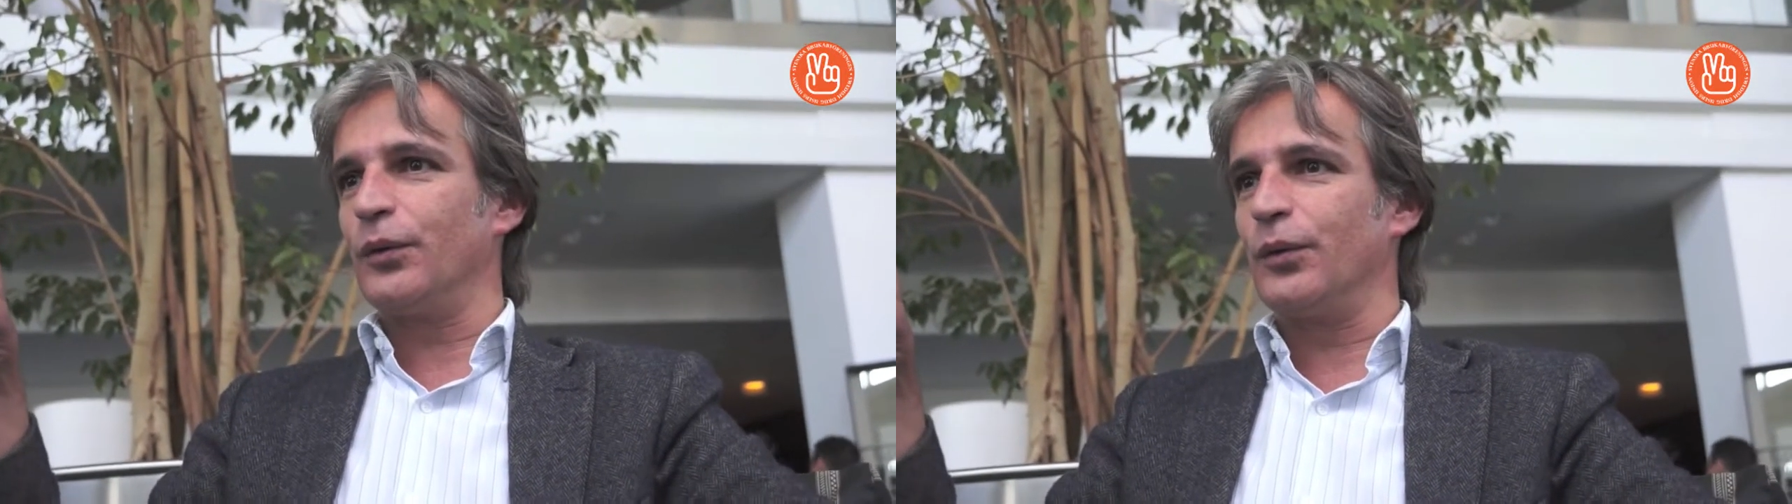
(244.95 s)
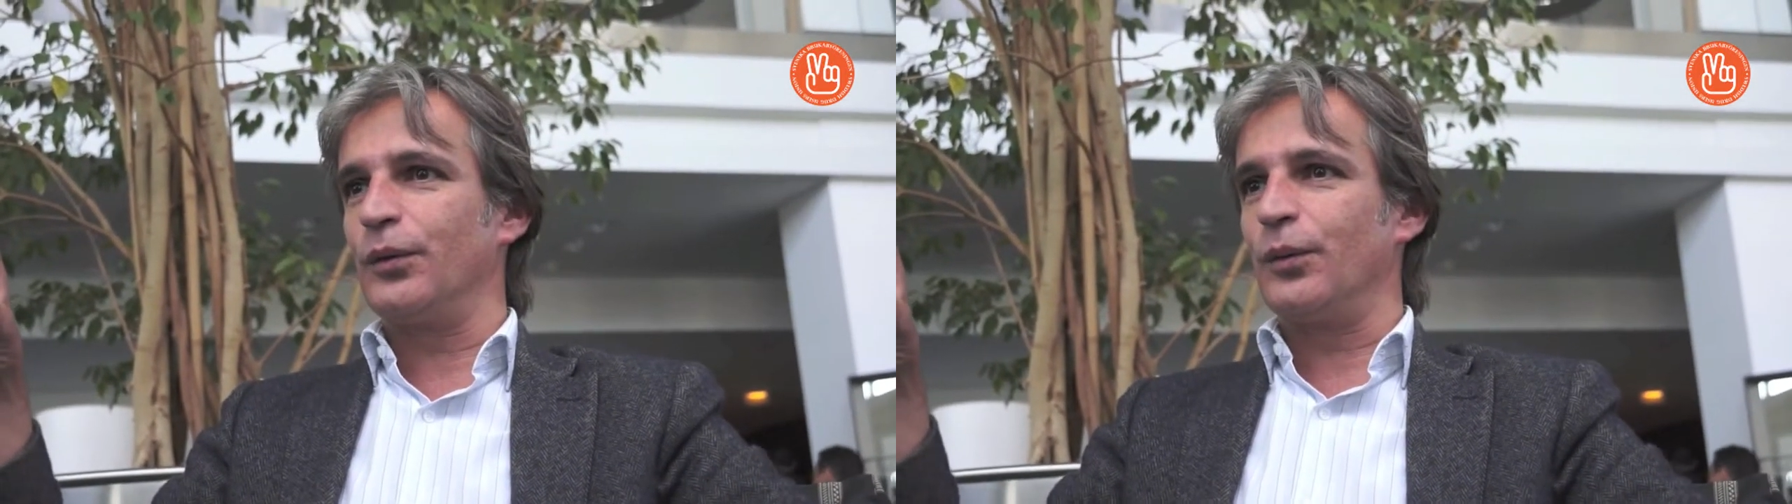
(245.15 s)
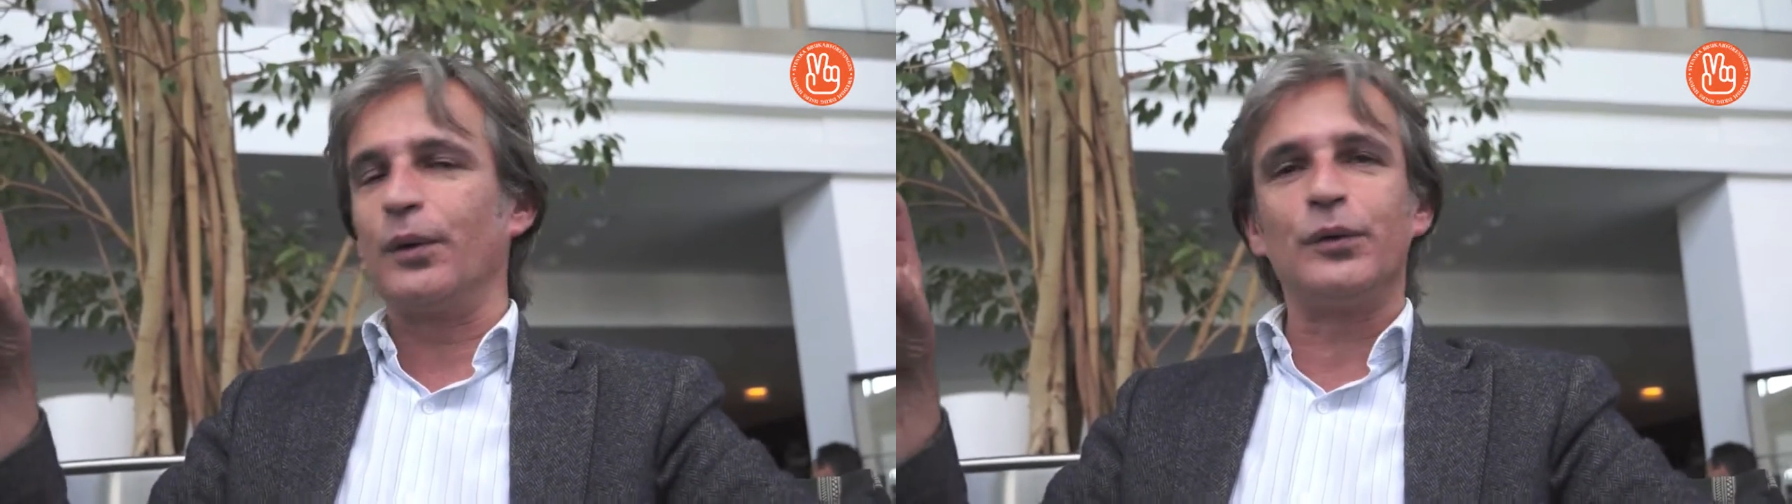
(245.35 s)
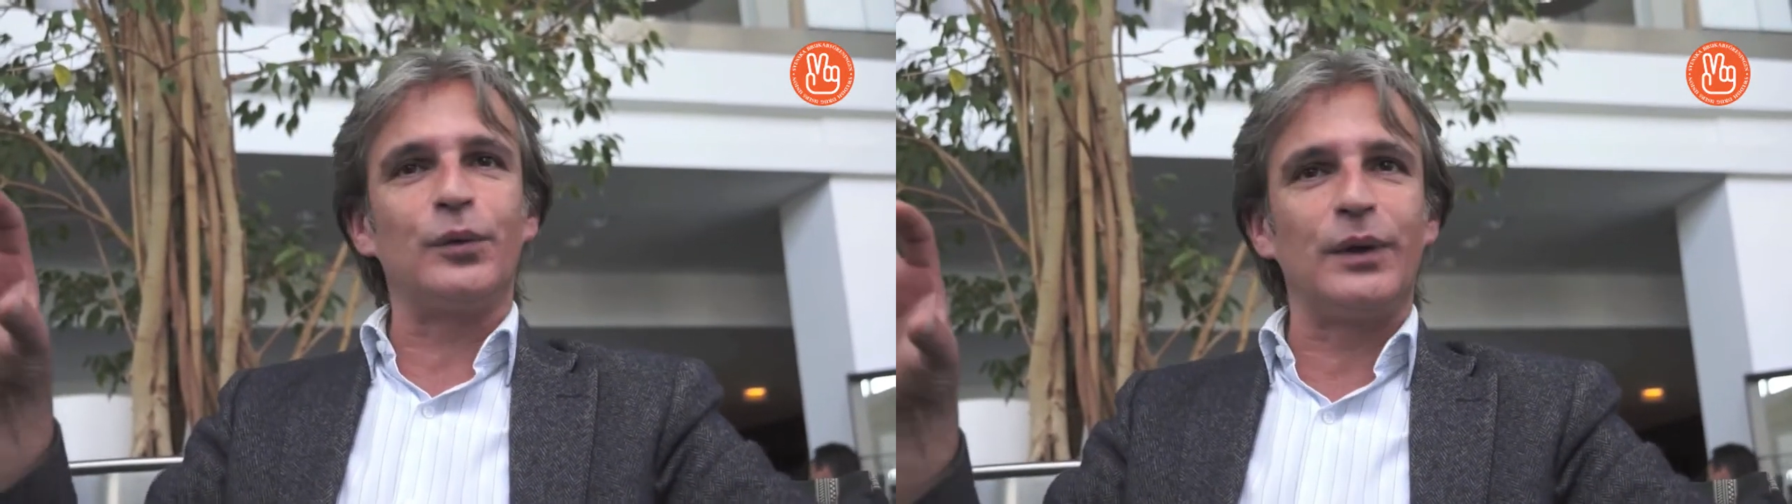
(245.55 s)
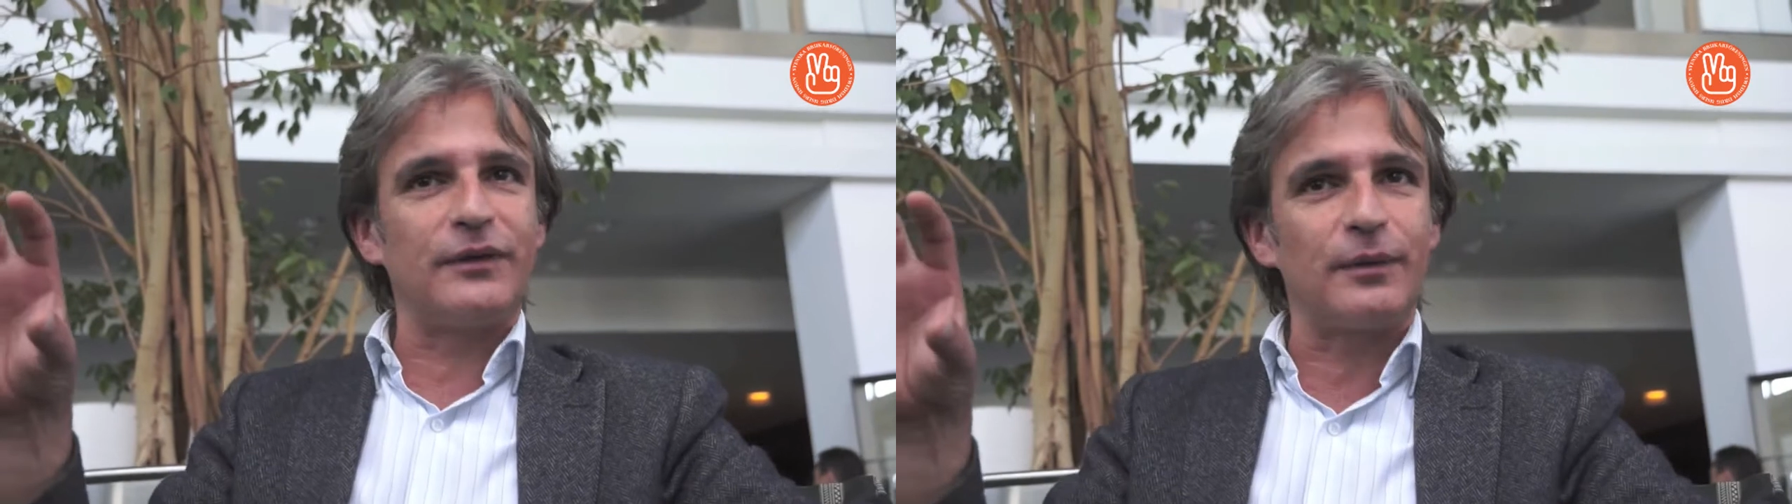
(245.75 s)

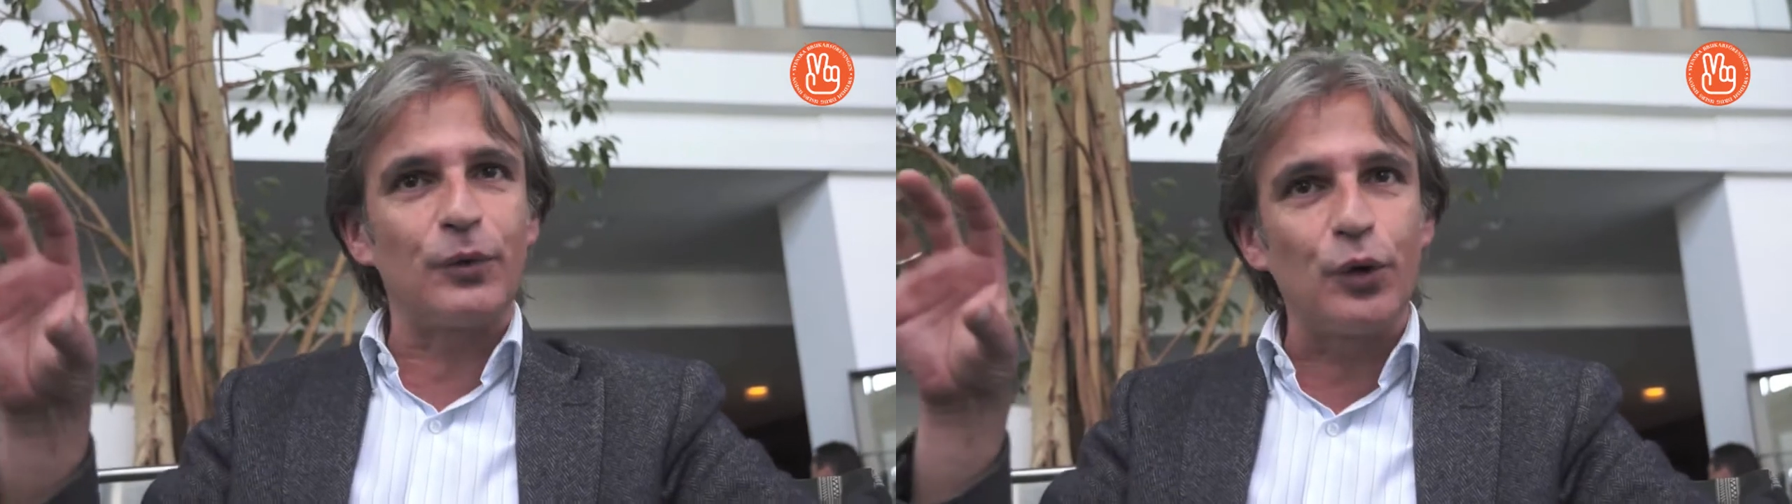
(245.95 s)
to eat some